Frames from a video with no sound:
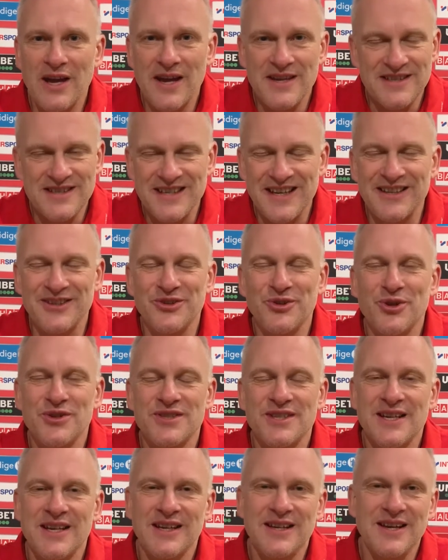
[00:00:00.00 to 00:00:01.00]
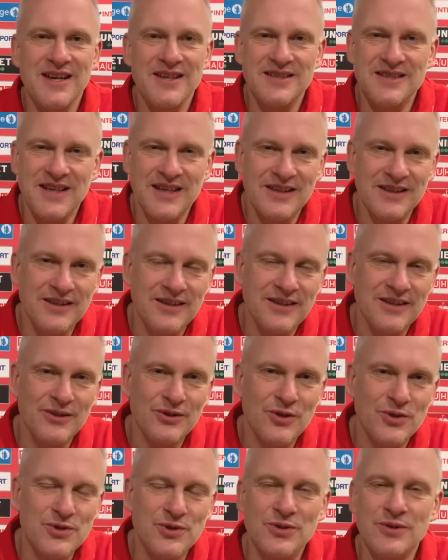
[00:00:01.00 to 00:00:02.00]
I said Nosek, I said
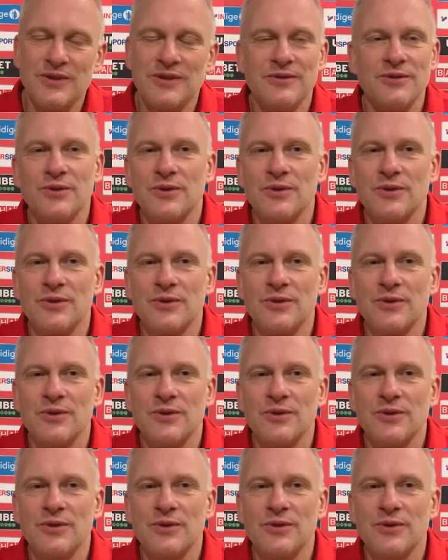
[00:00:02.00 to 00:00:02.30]
Nocuń.